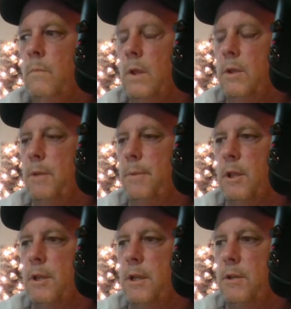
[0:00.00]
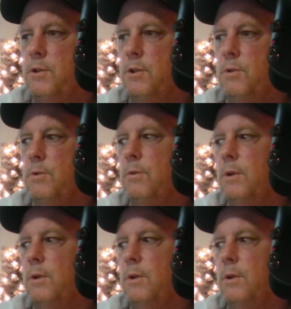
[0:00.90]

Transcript: the ability to